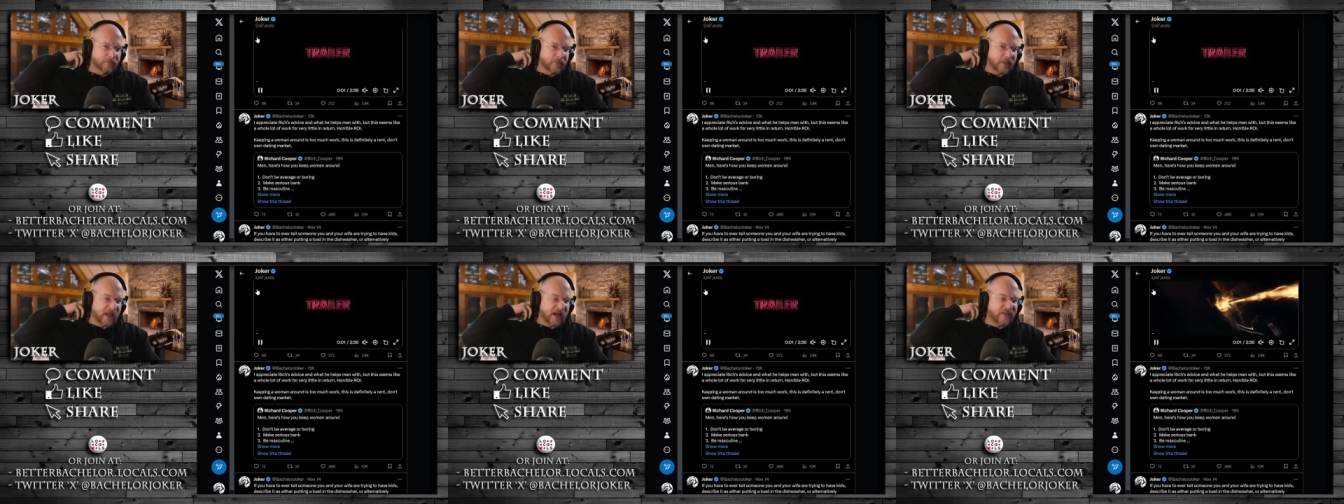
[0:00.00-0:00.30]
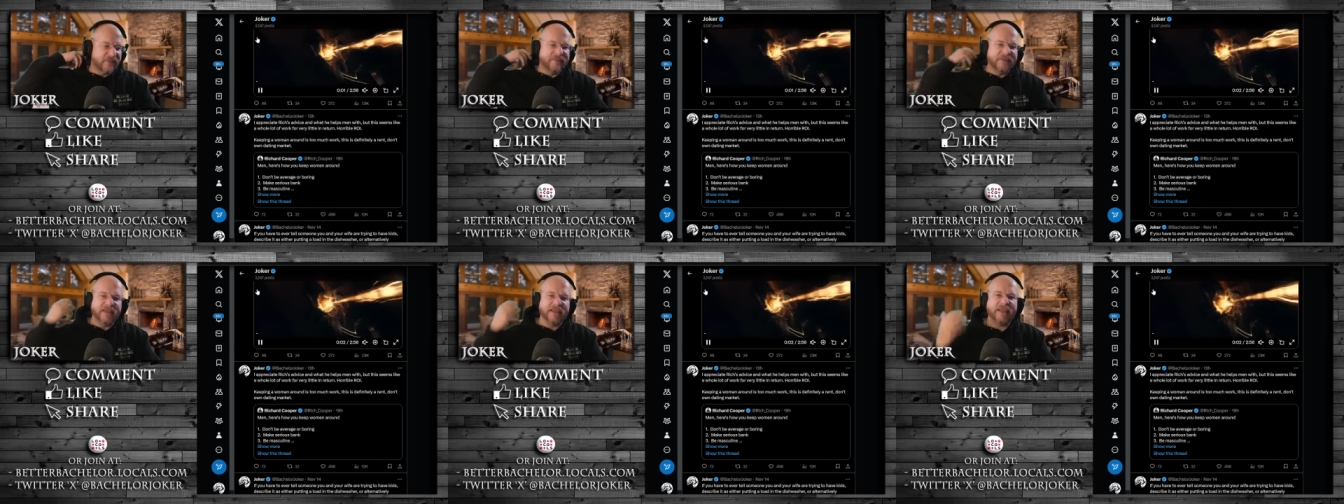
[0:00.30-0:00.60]
And I
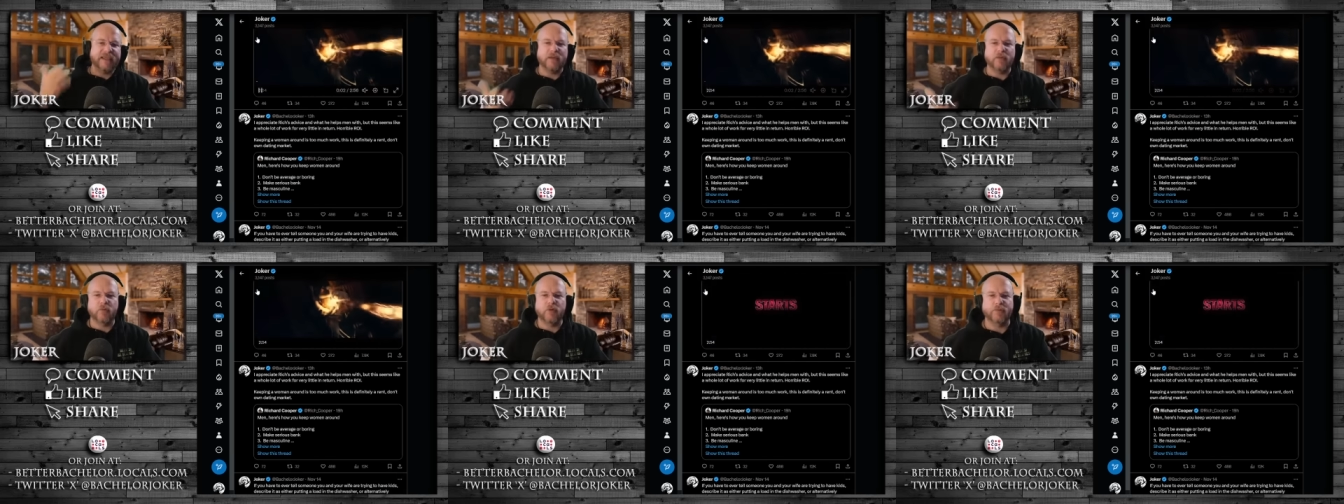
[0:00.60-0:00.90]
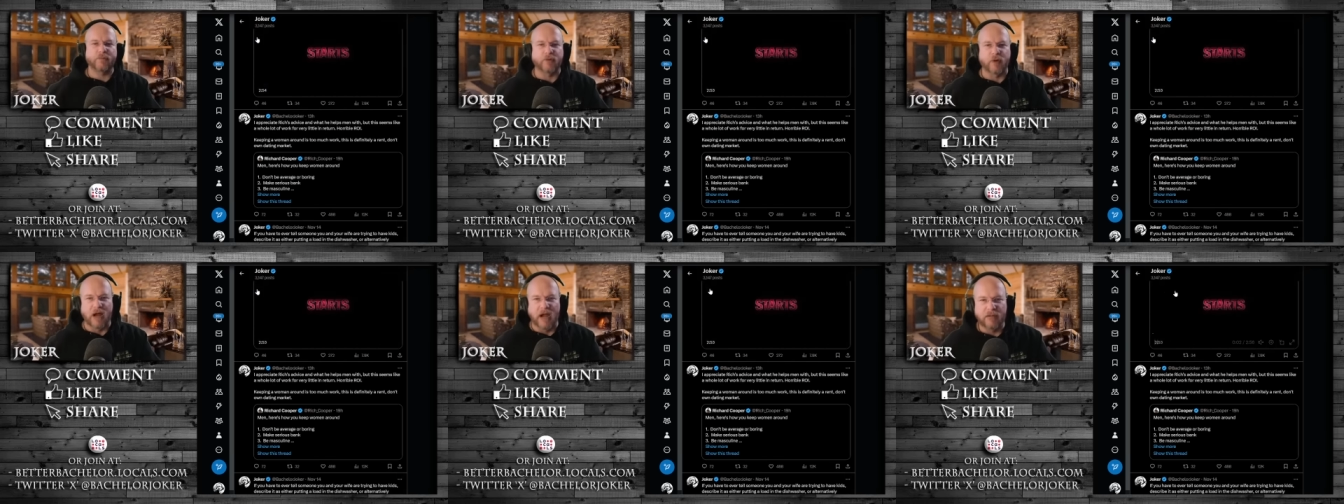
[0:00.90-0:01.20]
think he
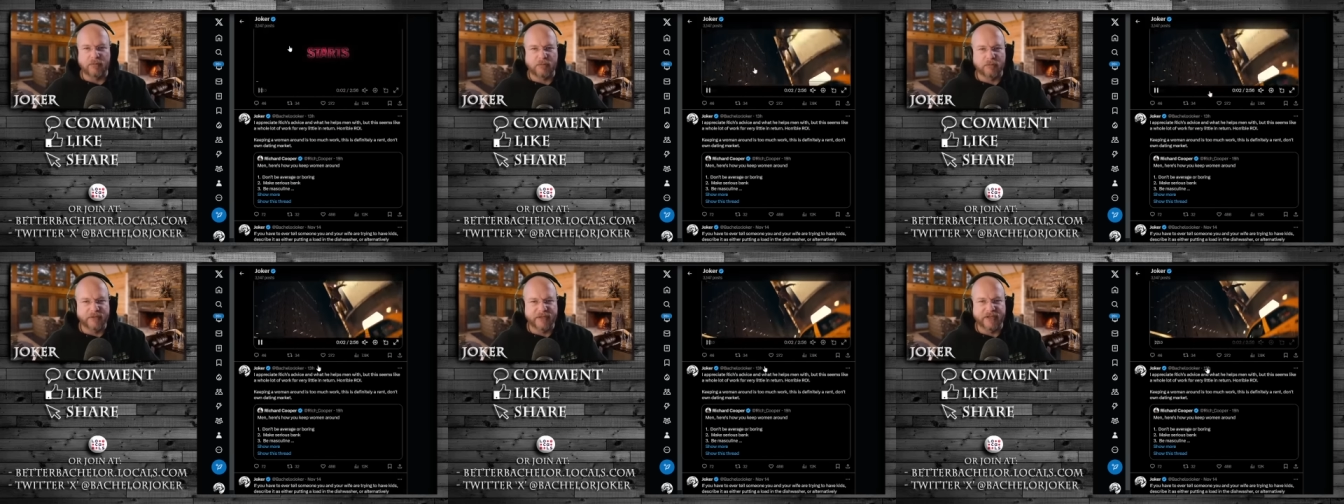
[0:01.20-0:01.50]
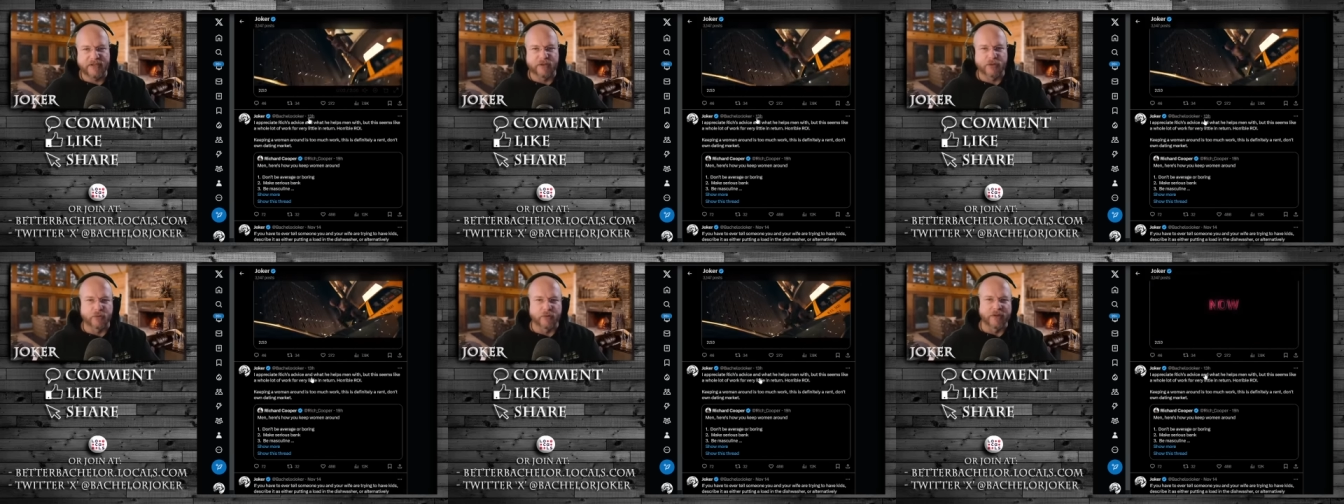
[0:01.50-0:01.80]
would probably
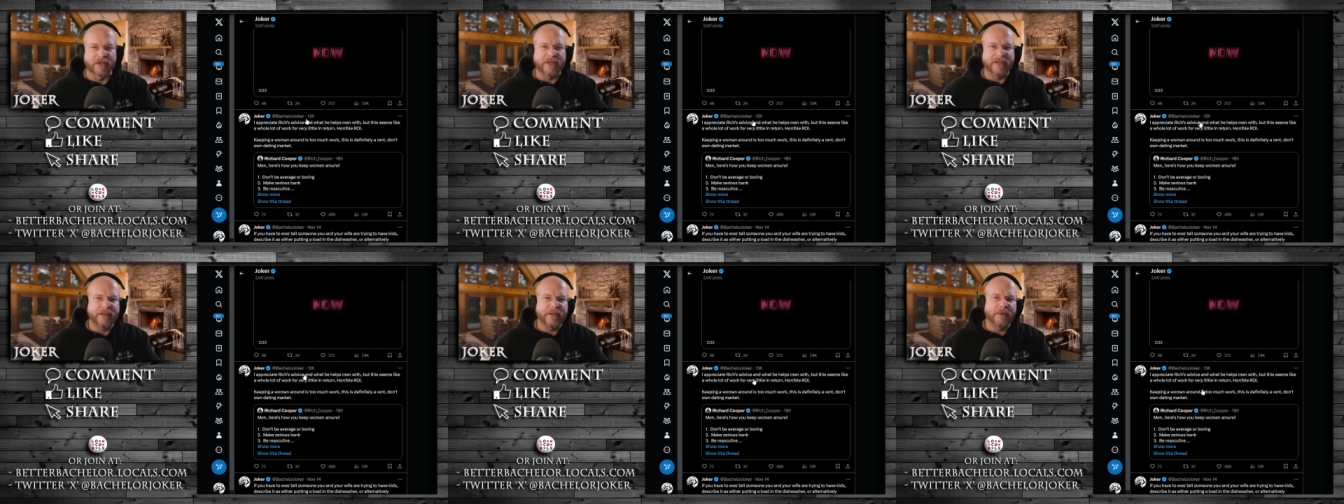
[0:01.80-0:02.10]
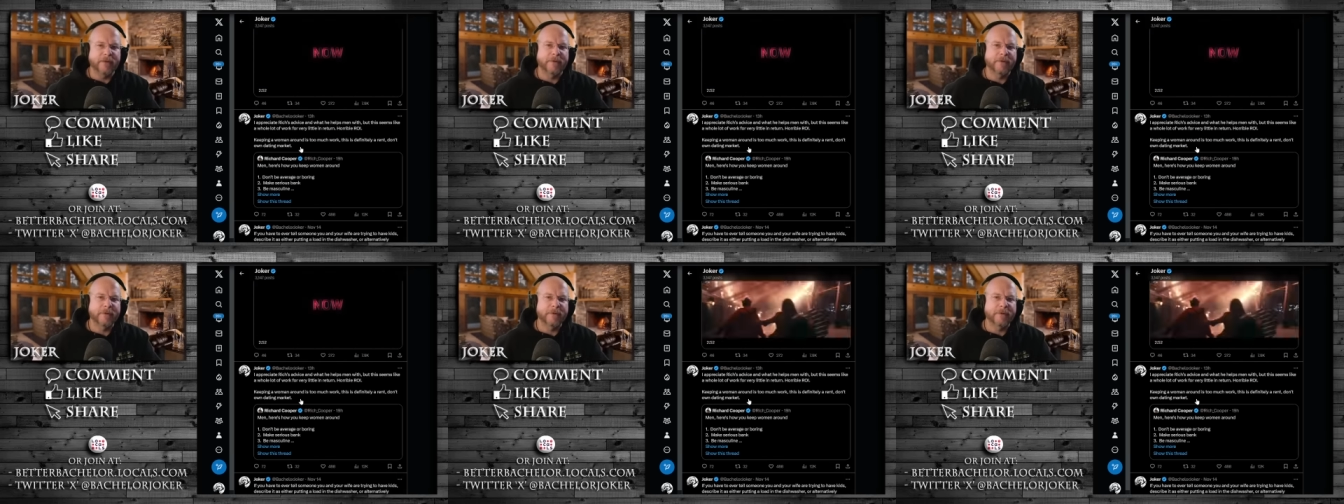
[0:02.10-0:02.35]
agree.